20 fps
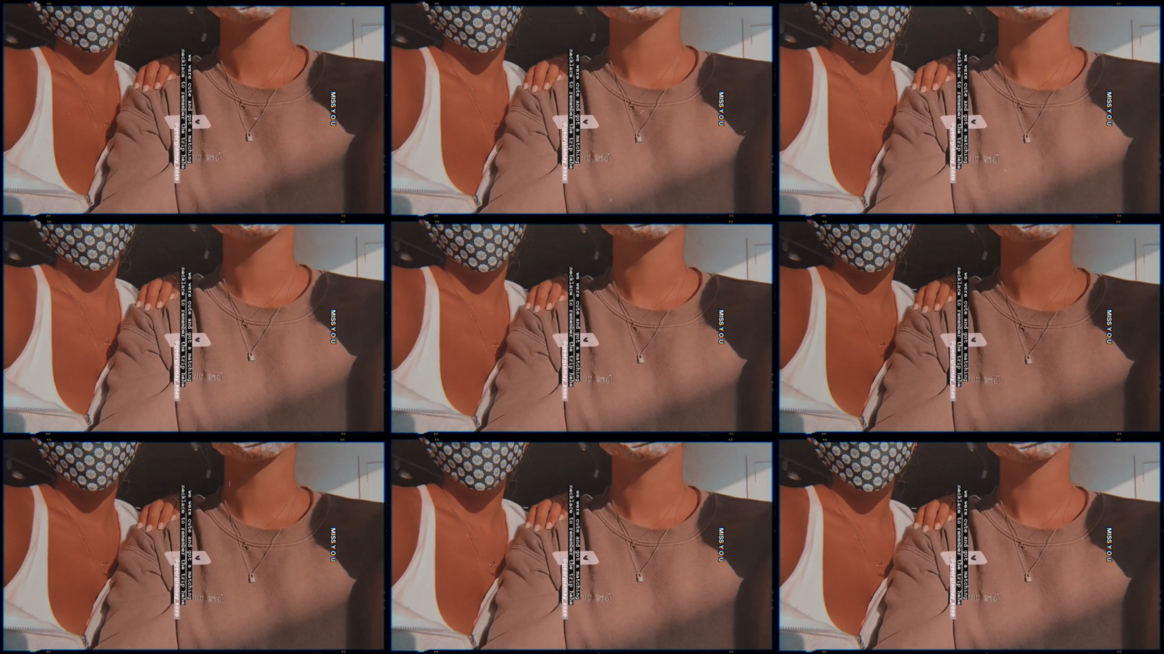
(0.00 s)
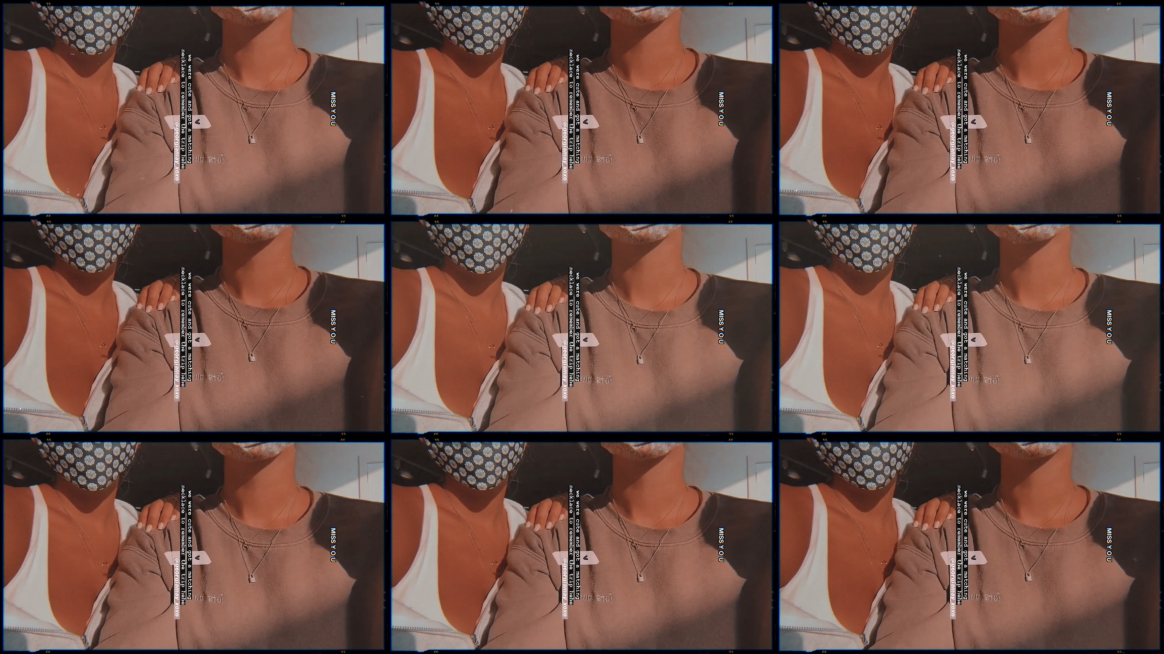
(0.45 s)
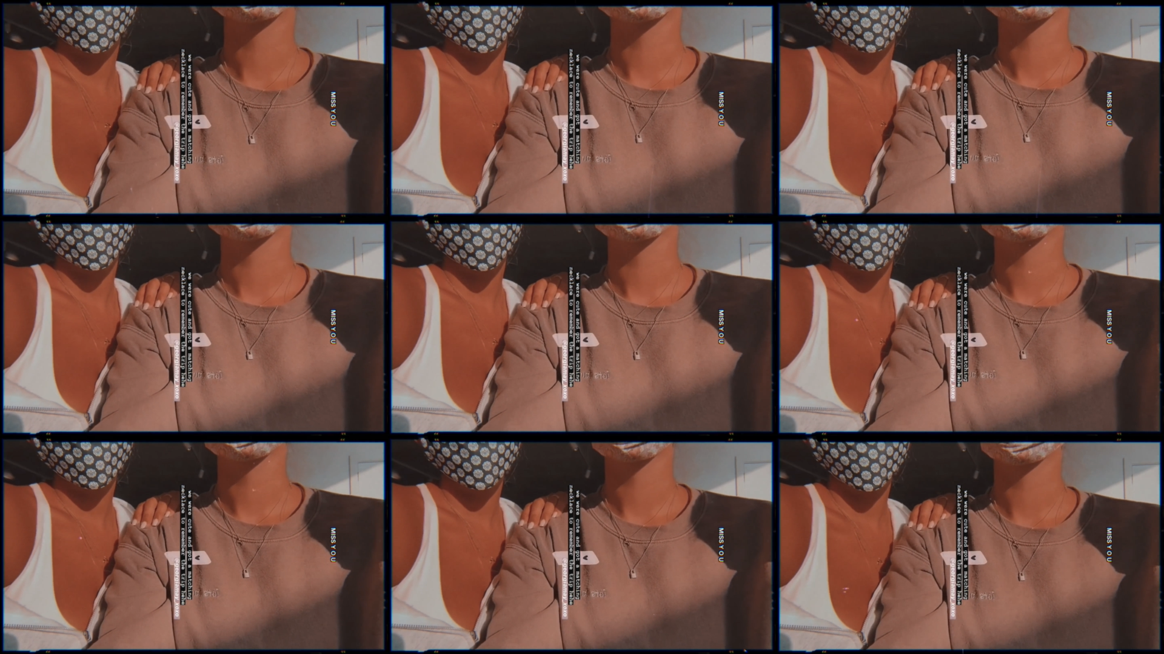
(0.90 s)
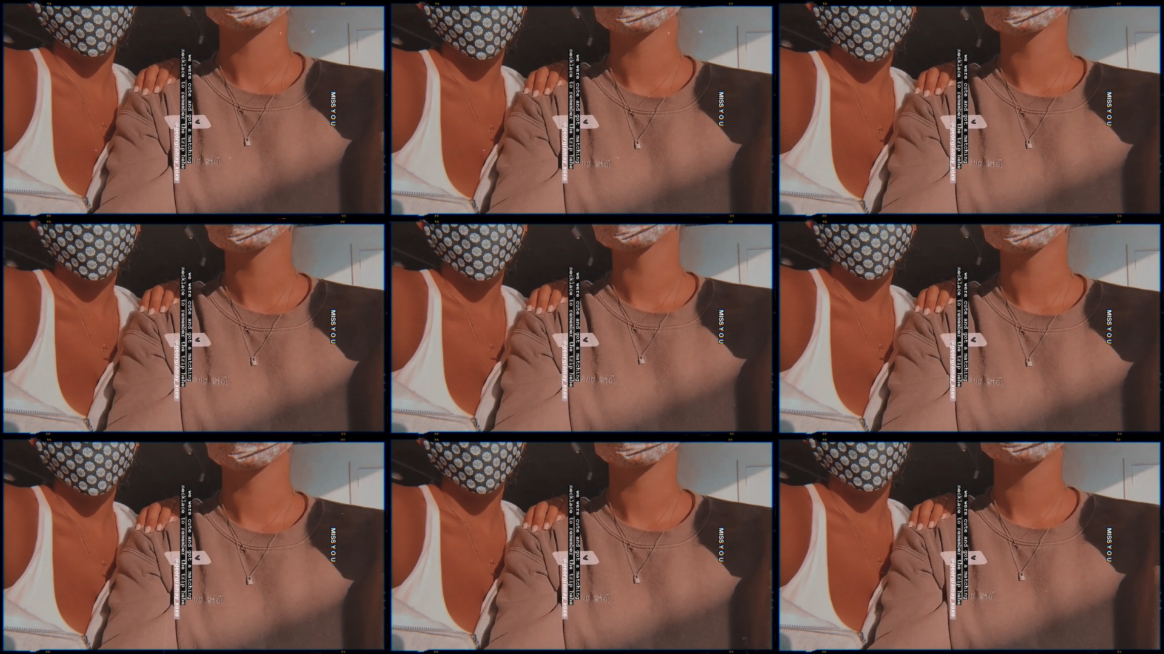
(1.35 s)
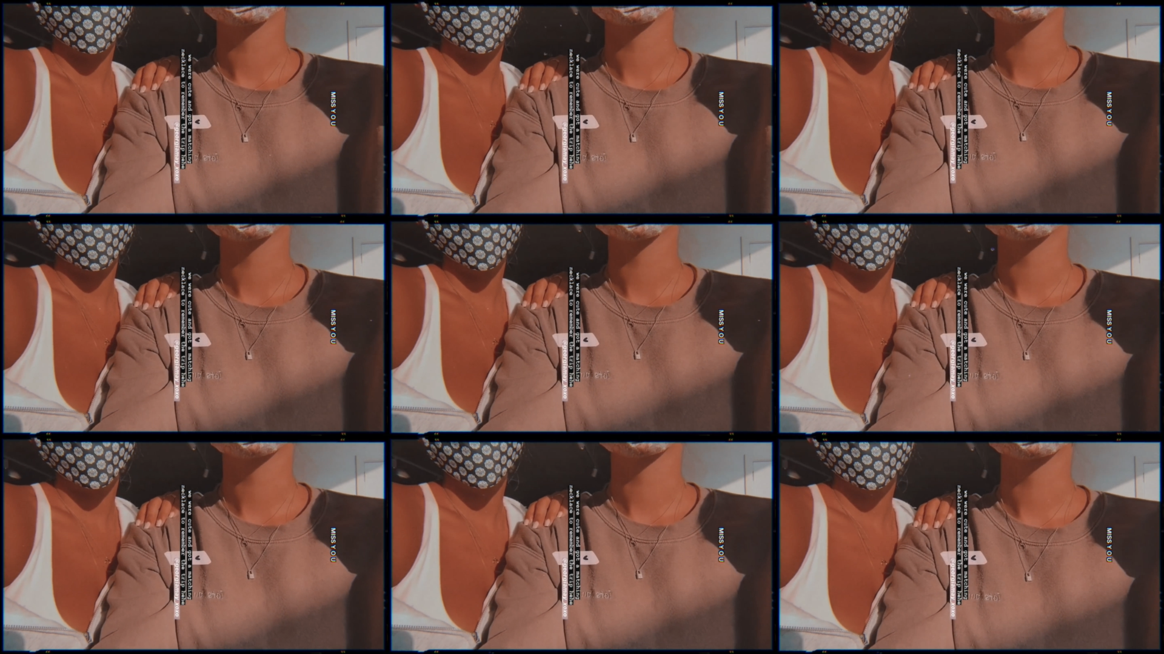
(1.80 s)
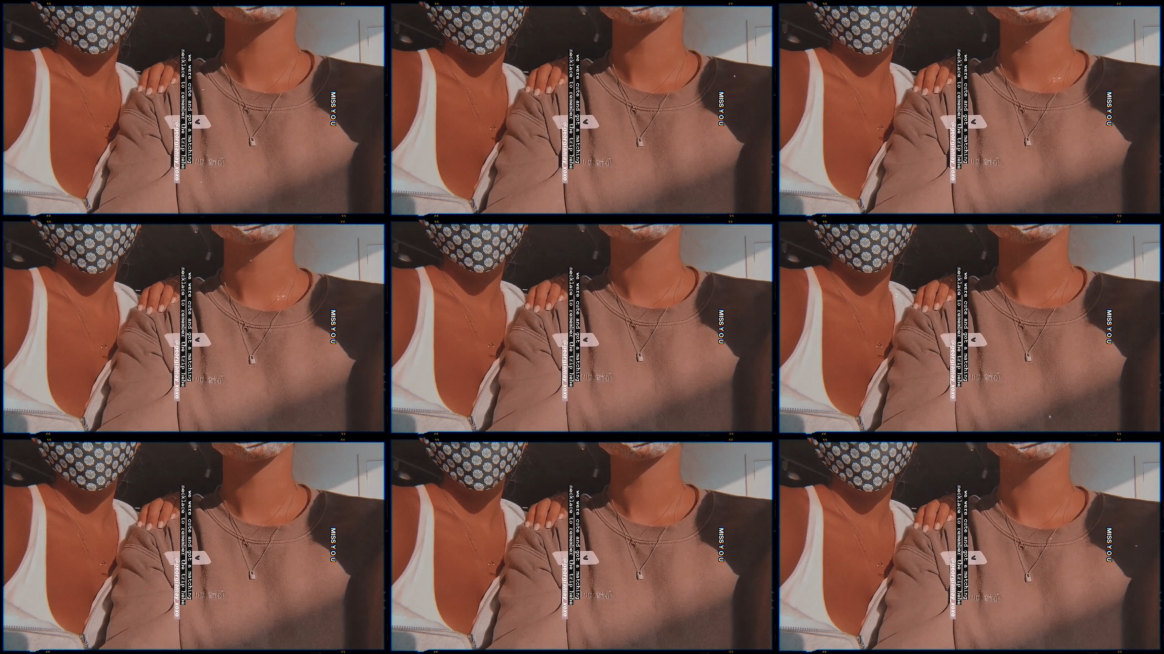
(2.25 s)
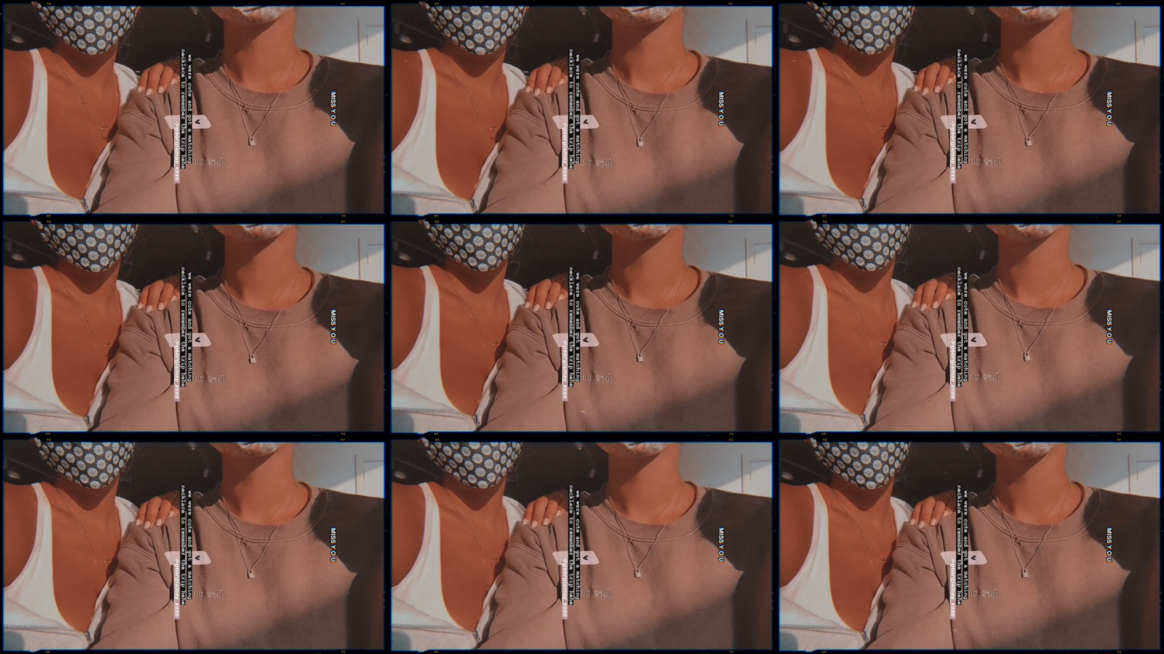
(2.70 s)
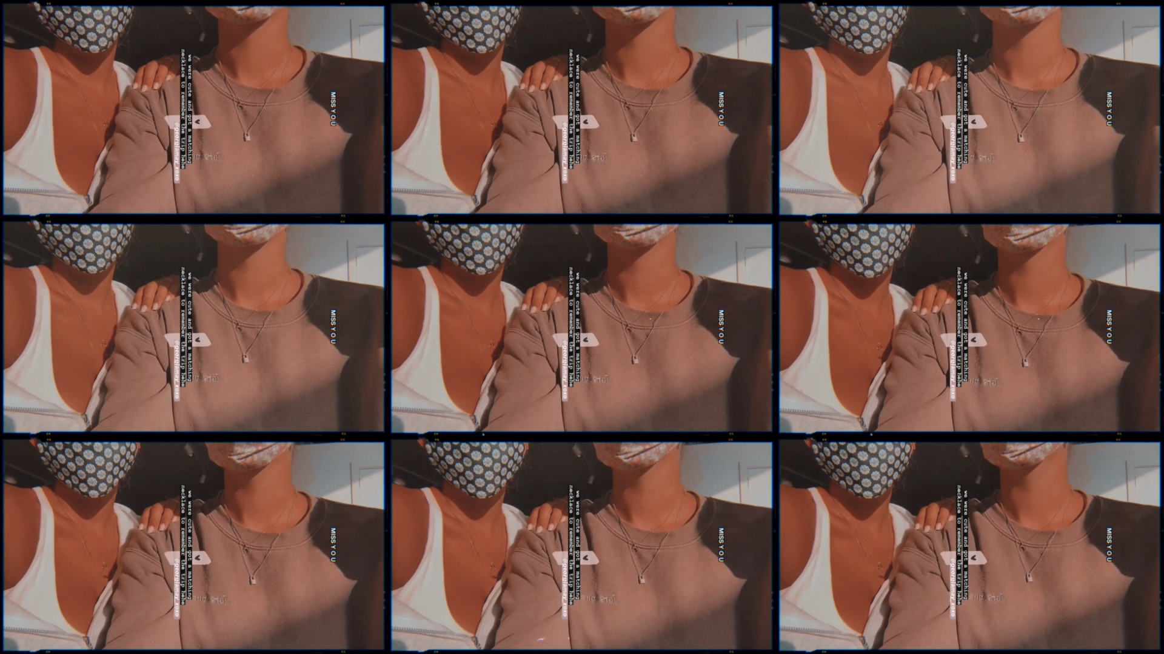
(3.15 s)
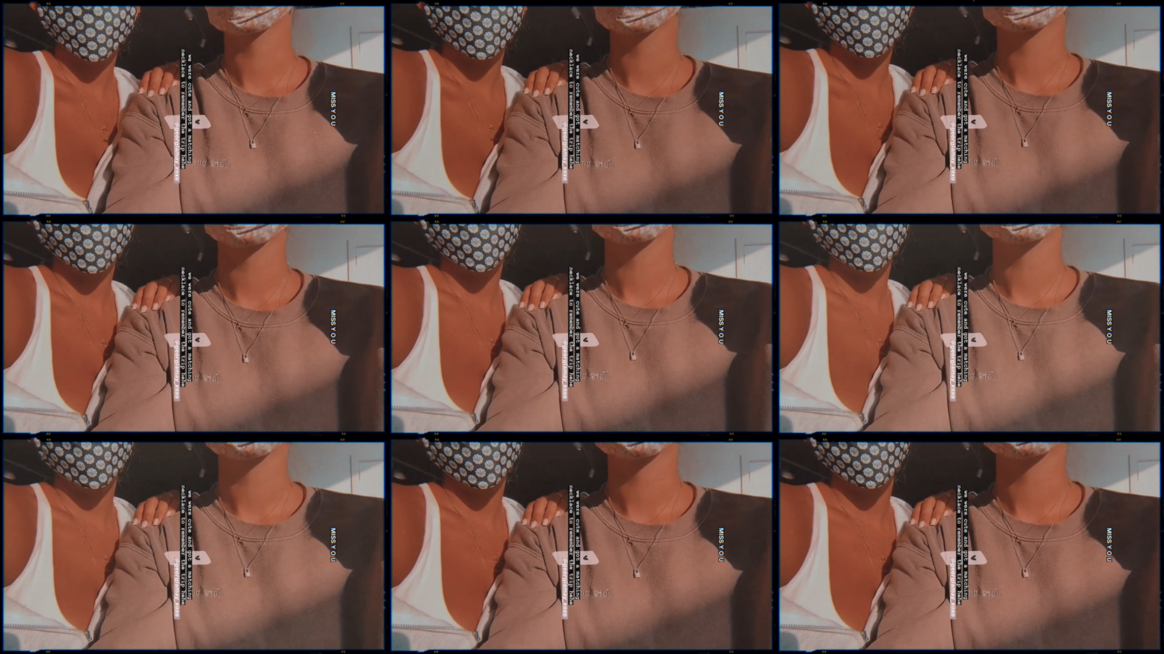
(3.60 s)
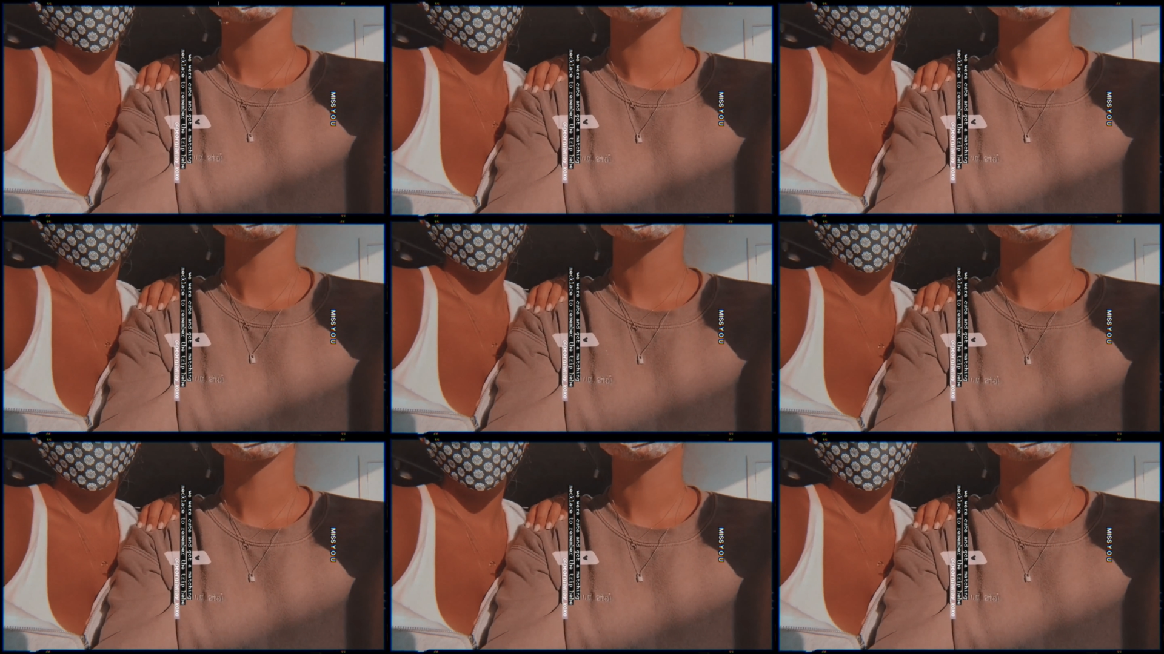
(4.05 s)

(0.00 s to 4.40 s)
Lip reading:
Nobody's mouth can be seen.